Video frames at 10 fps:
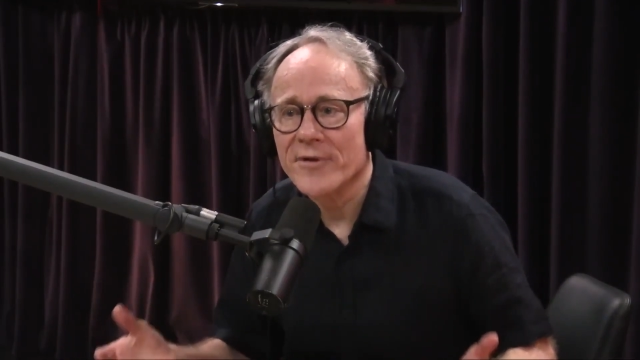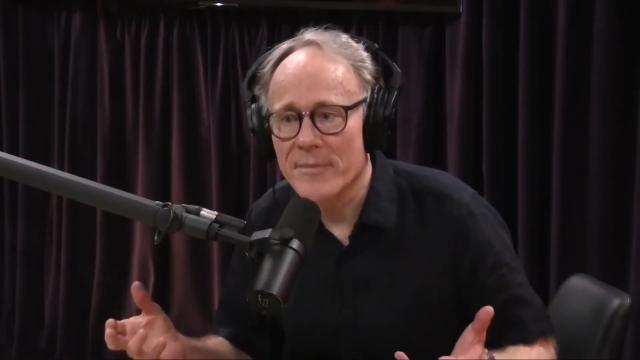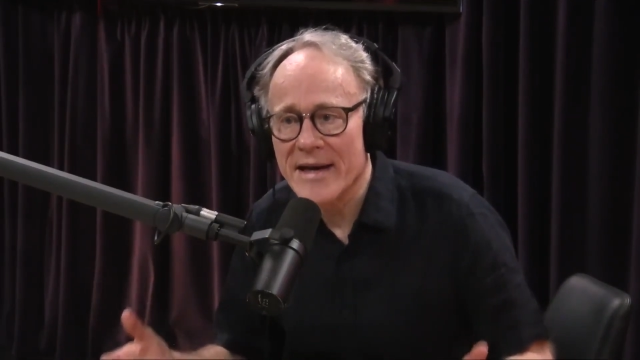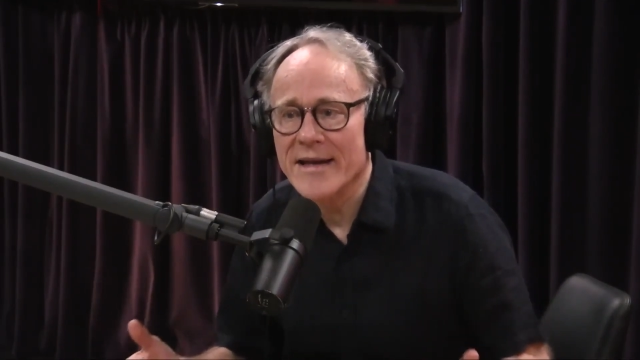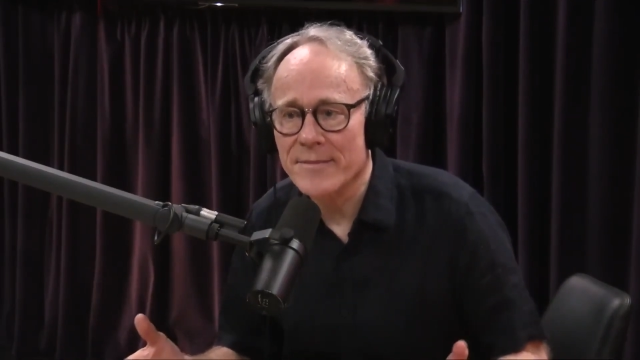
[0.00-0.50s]
For
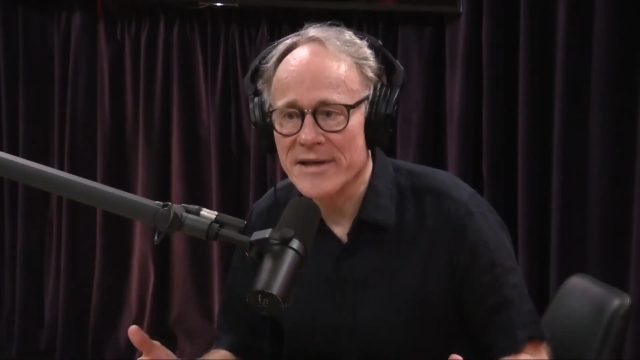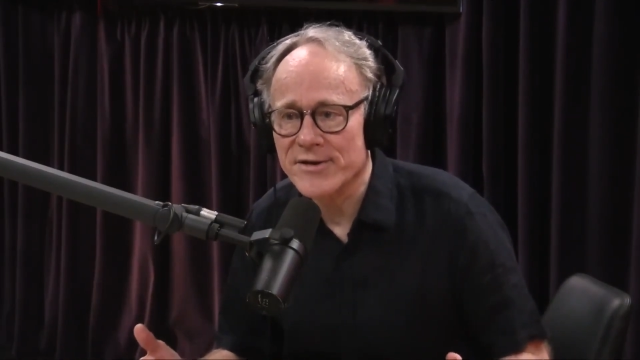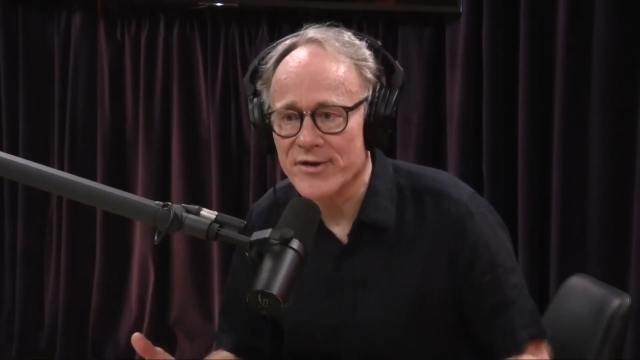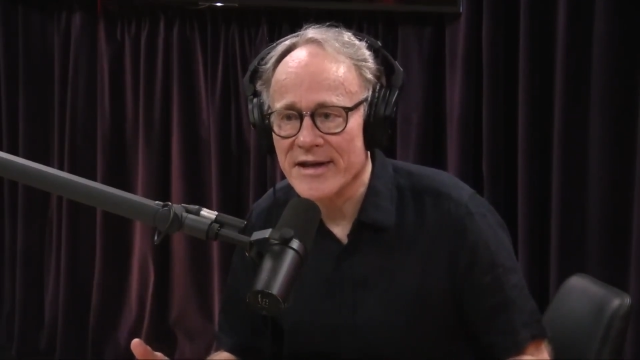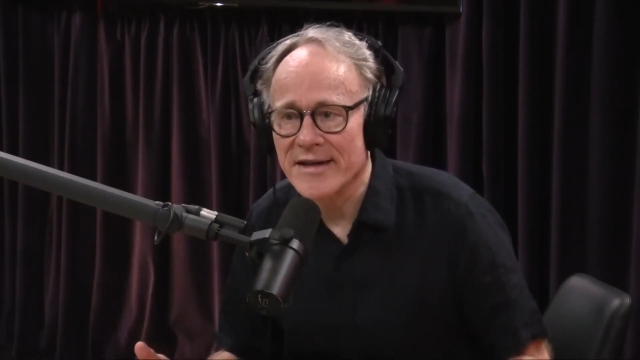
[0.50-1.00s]
me, the
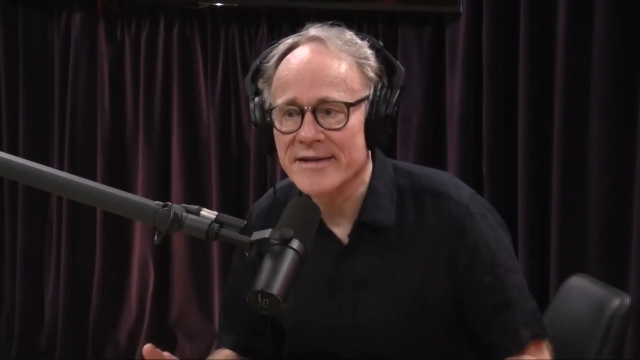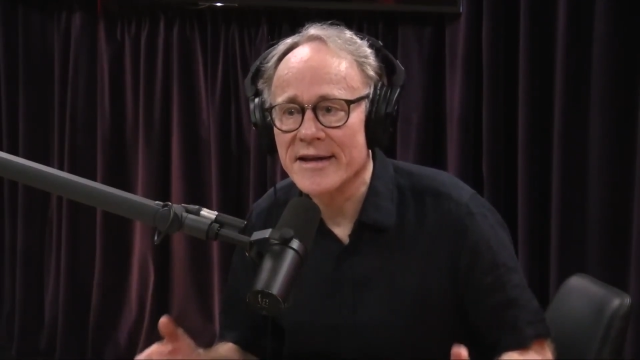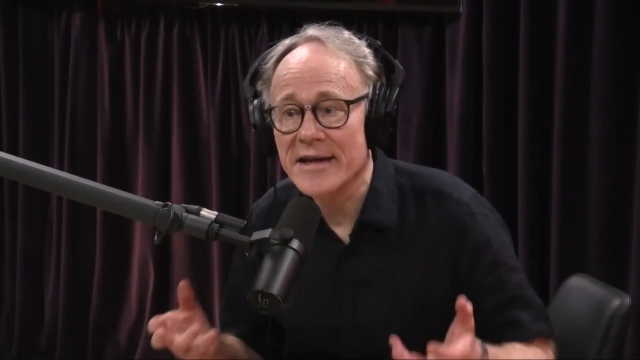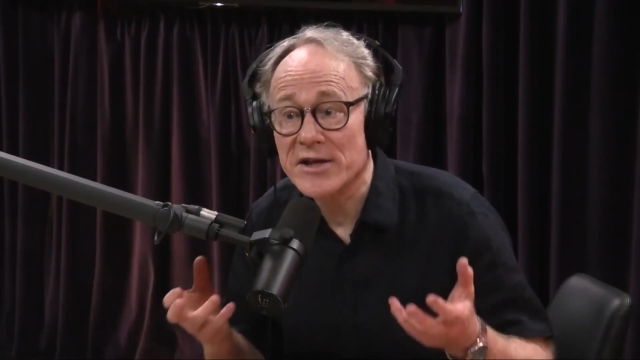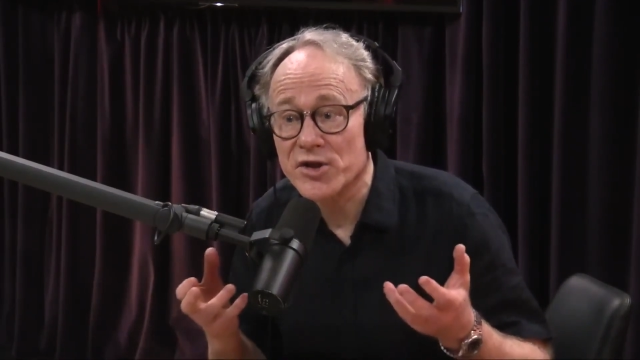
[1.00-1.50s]
mystery is
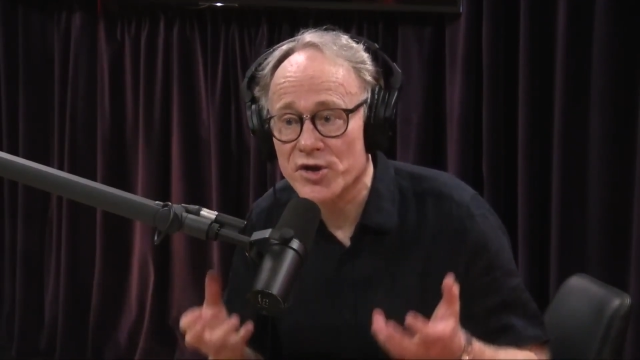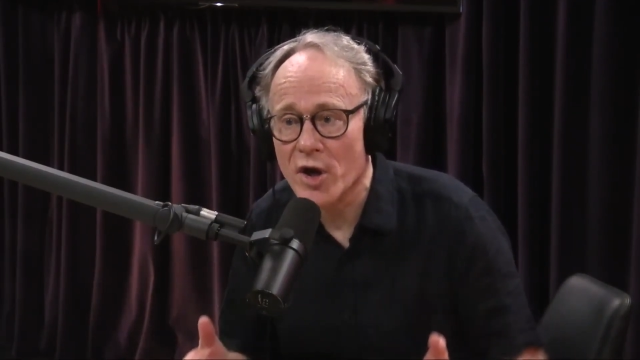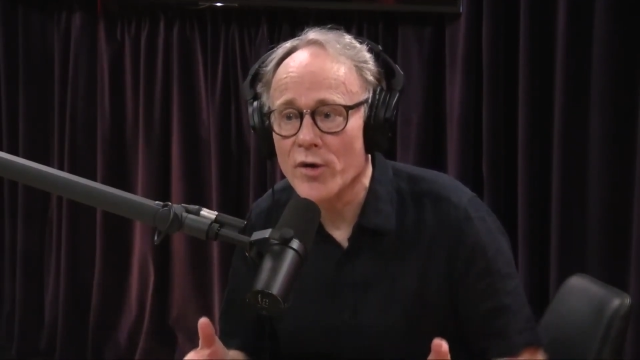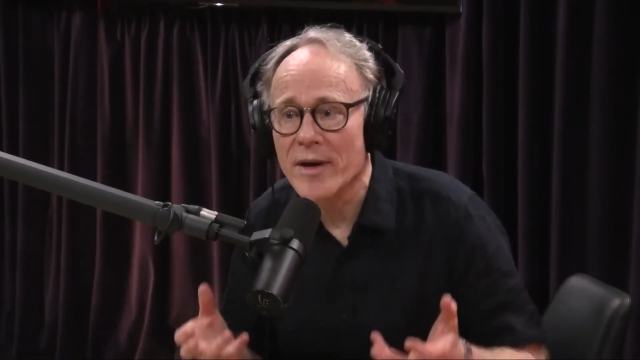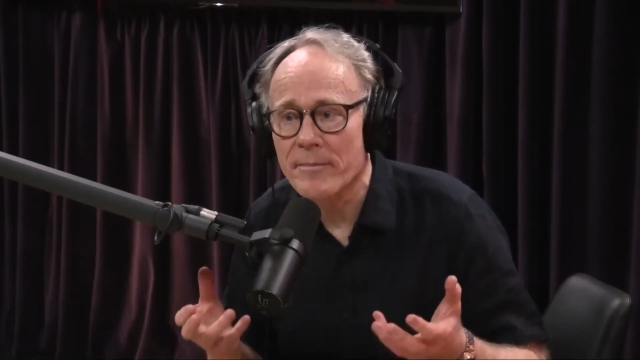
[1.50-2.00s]
that it is
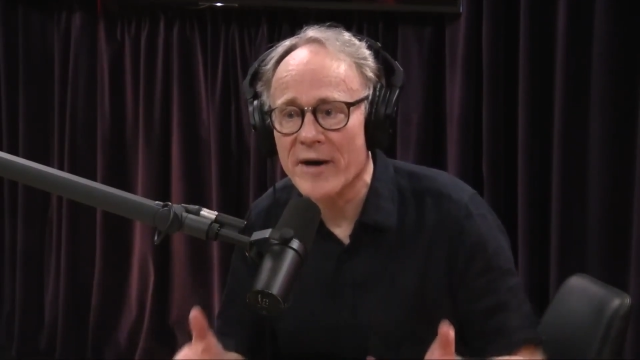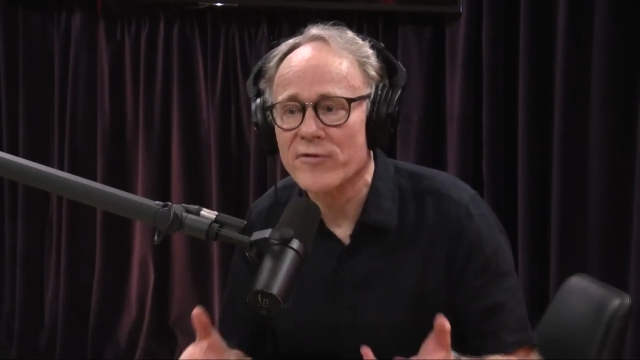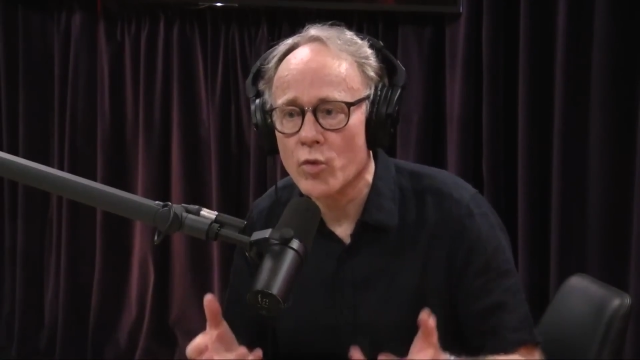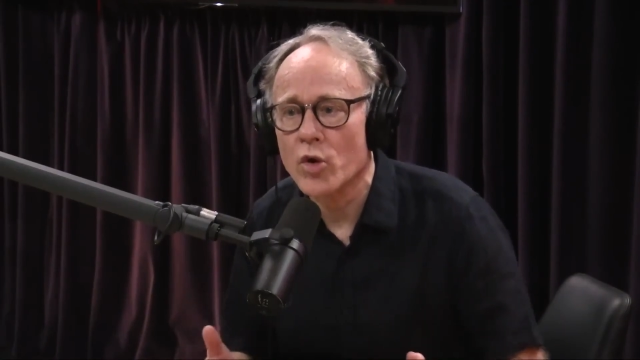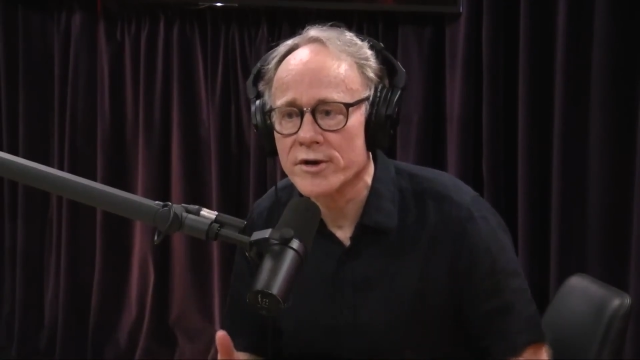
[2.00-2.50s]
shown
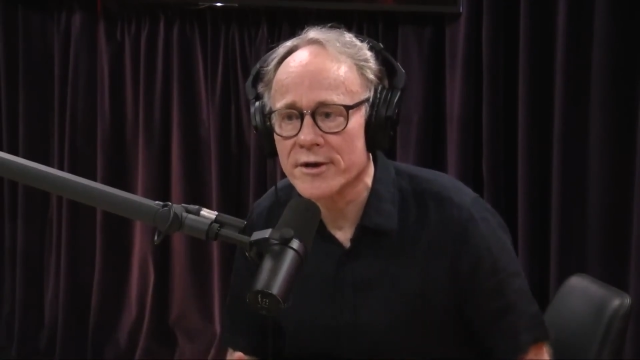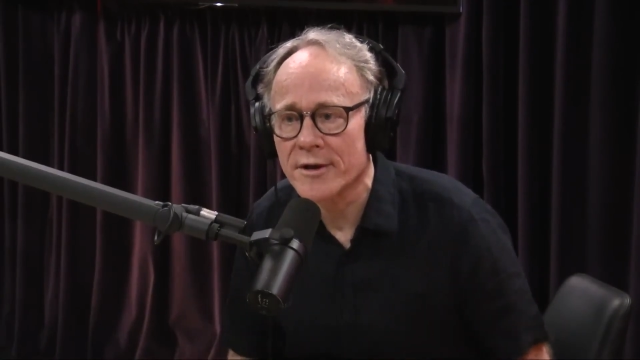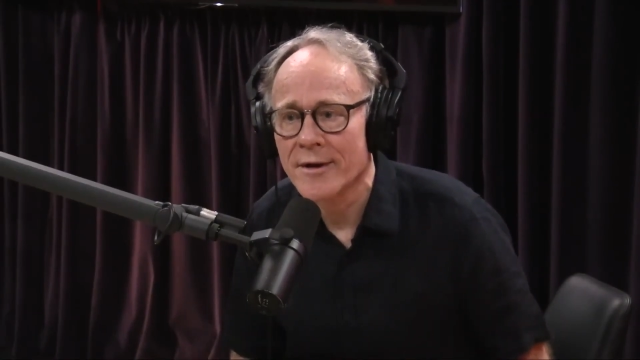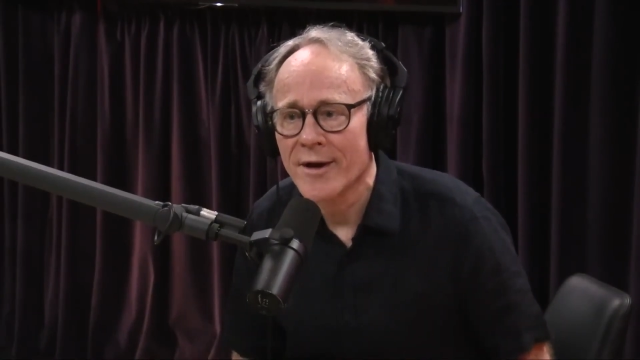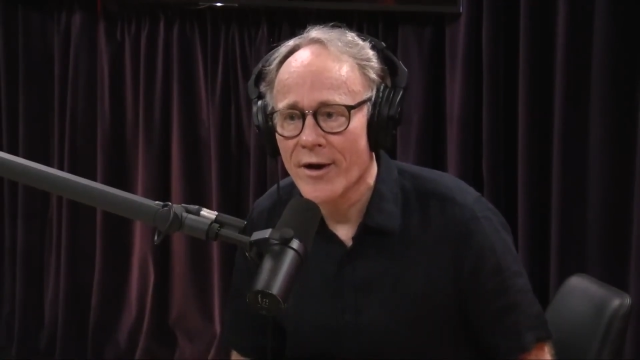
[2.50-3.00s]
above
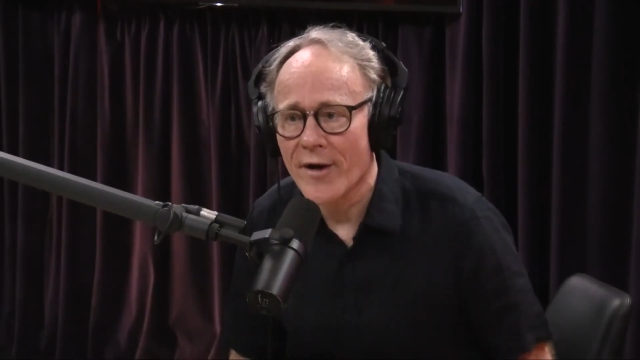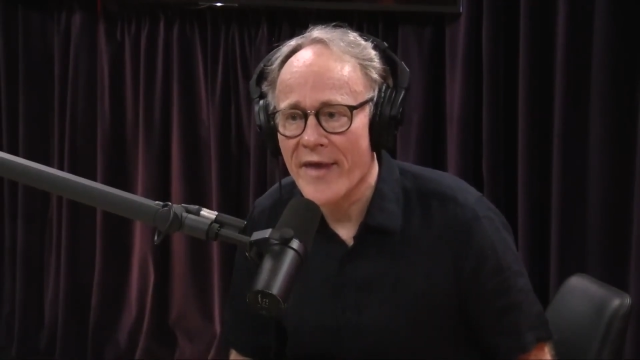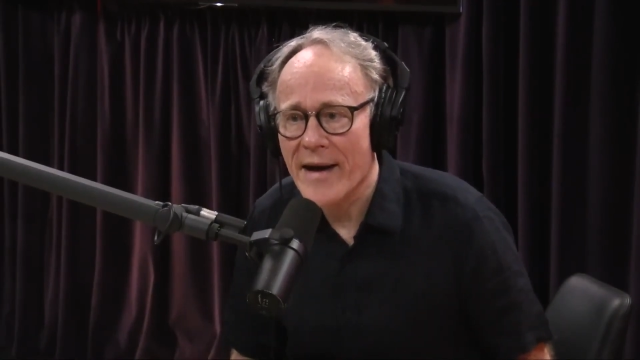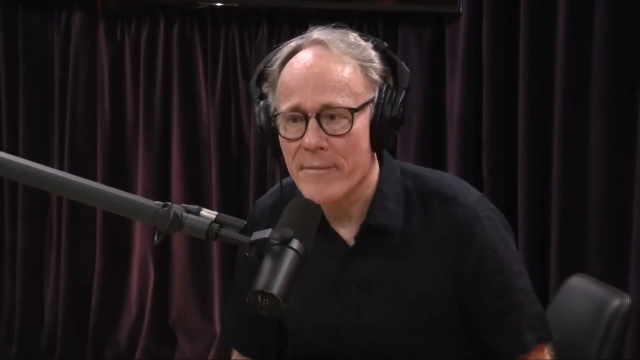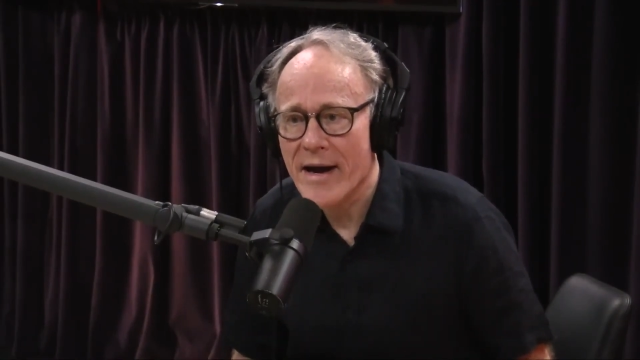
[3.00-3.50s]
water on
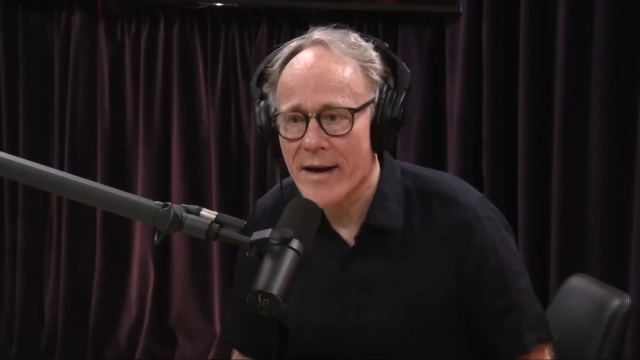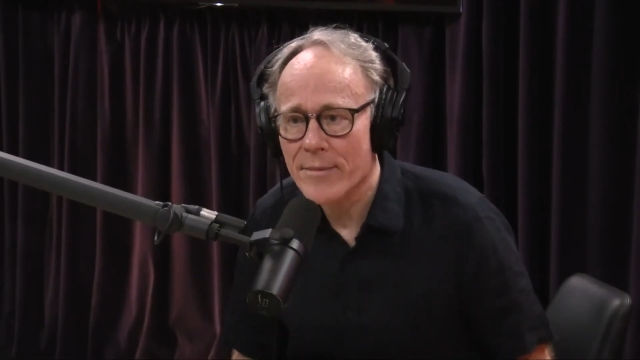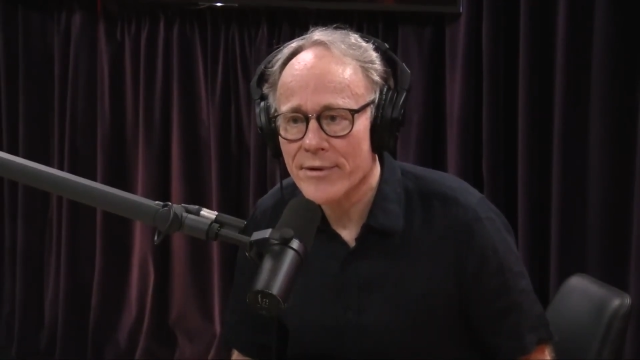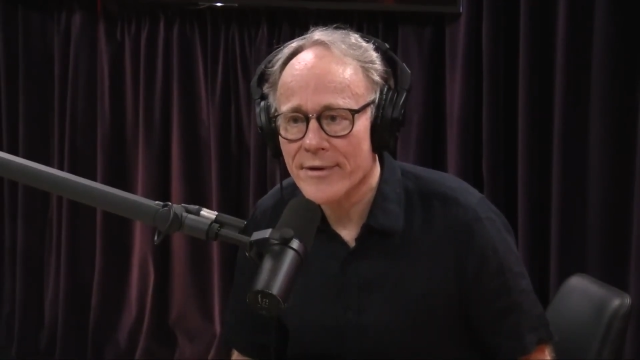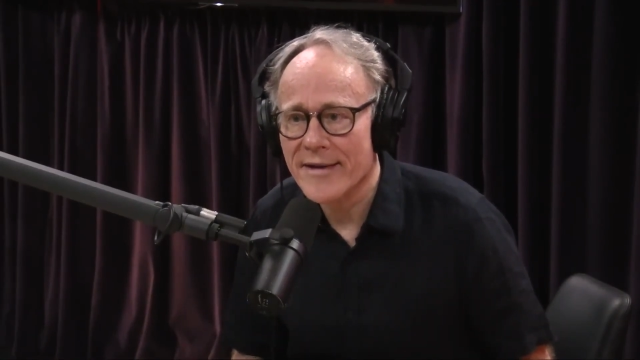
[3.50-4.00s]
that
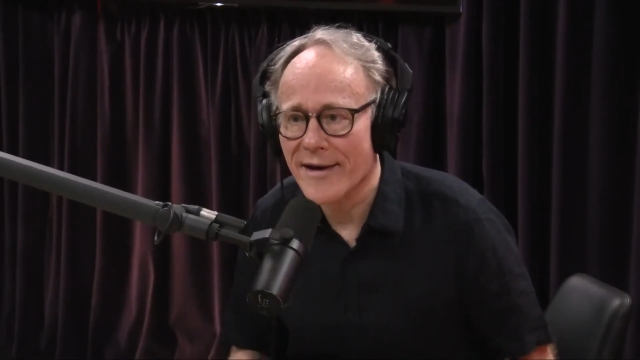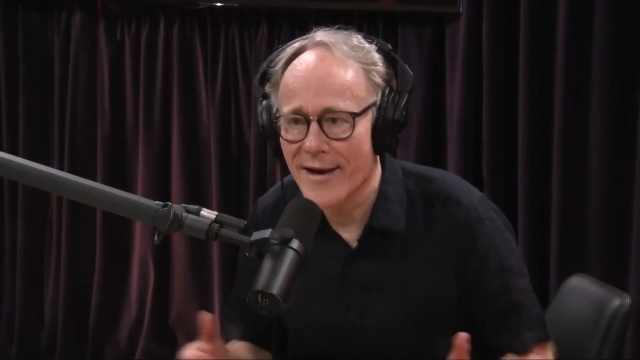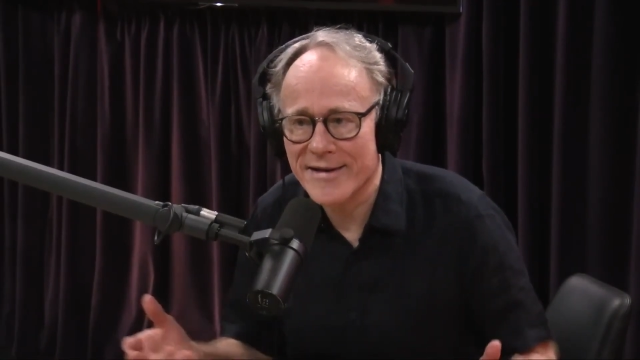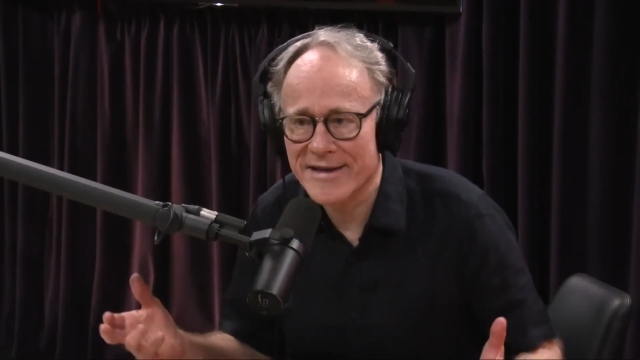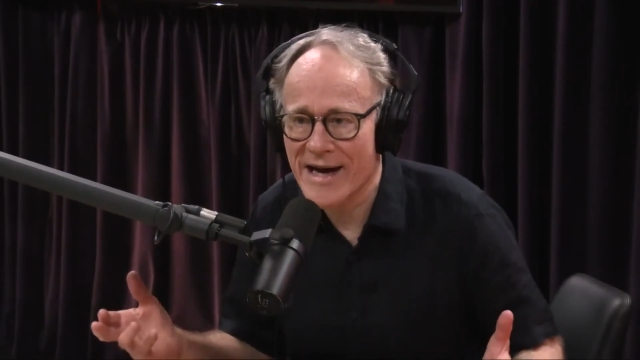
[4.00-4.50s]
map. And the last mm.